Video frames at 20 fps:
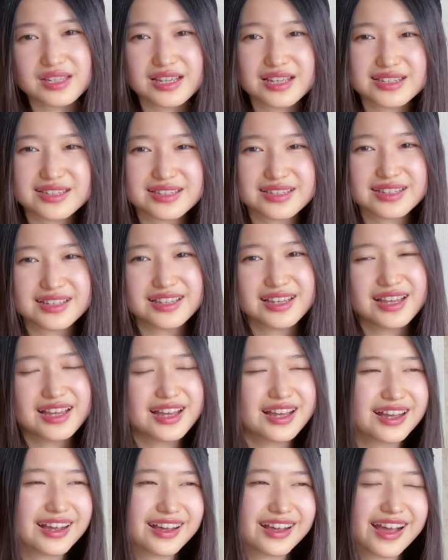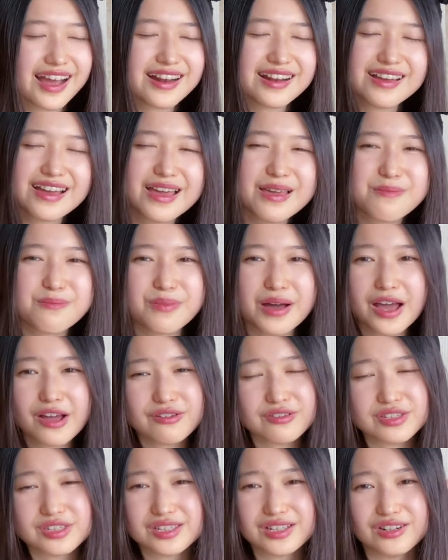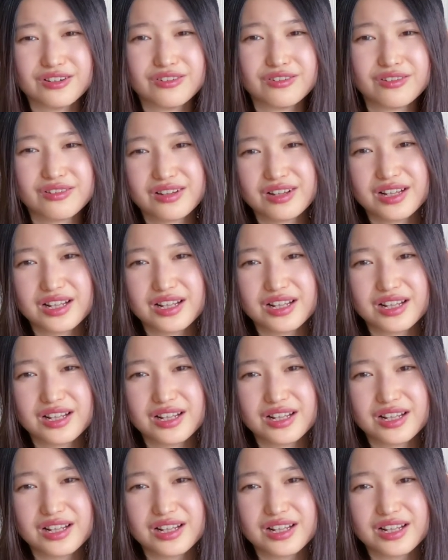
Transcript: It's kind of a milestone.